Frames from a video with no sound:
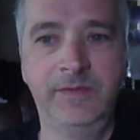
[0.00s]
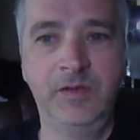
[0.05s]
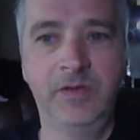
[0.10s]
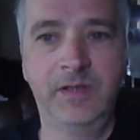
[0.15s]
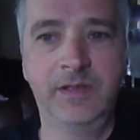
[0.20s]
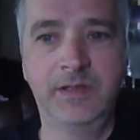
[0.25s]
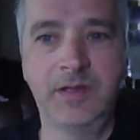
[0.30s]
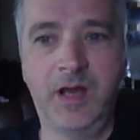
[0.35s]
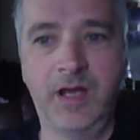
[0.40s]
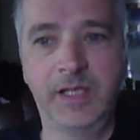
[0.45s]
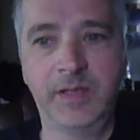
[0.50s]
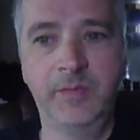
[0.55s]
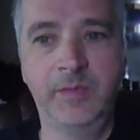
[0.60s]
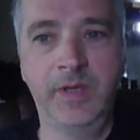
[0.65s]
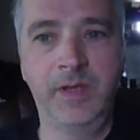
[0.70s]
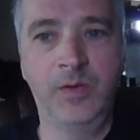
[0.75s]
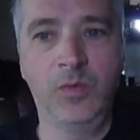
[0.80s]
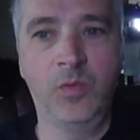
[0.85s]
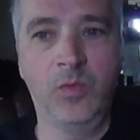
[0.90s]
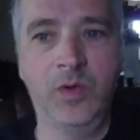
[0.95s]
you could
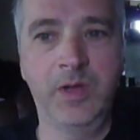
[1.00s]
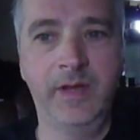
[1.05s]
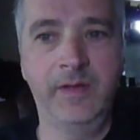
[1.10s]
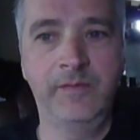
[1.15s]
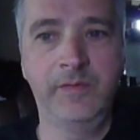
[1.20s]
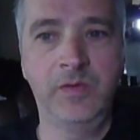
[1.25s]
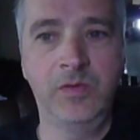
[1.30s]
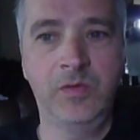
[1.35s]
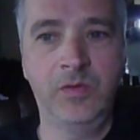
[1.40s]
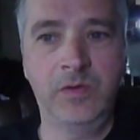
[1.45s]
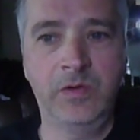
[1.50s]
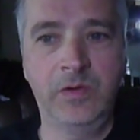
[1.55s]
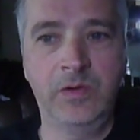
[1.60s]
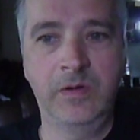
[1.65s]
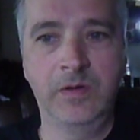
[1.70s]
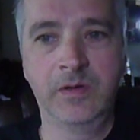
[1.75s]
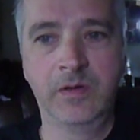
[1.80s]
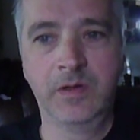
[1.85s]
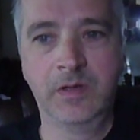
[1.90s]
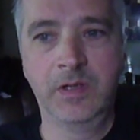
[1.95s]
document one of your